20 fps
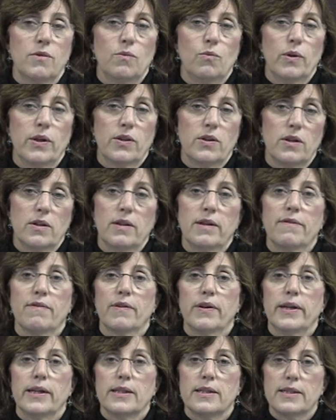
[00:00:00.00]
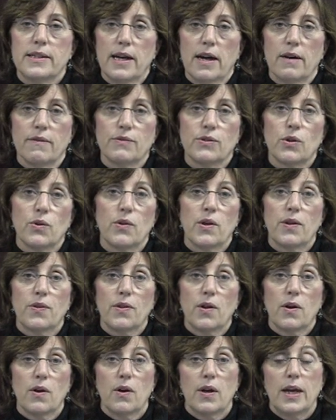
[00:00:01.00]
with delivery itself, so that
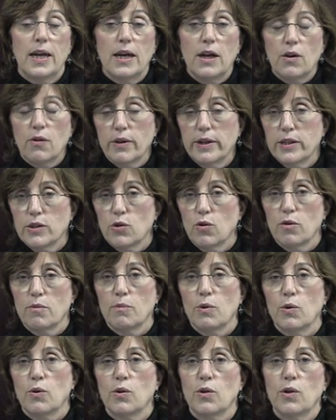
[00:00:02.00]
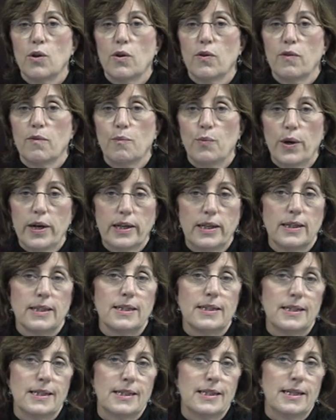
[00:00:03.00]
the increased hormonal load of
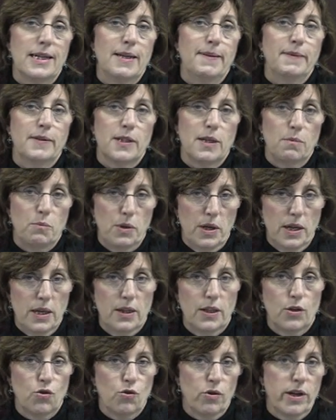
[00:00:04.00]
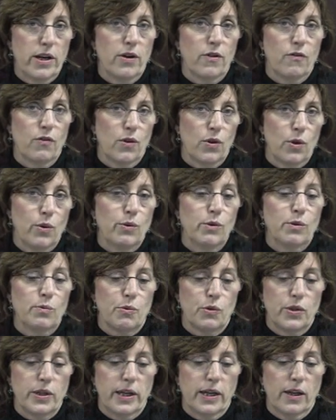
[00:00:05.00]
pregnancy seems to be the trigger for those
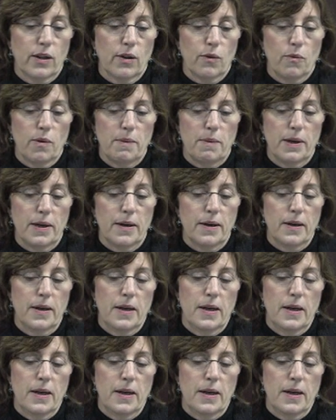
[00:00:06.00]
particular women.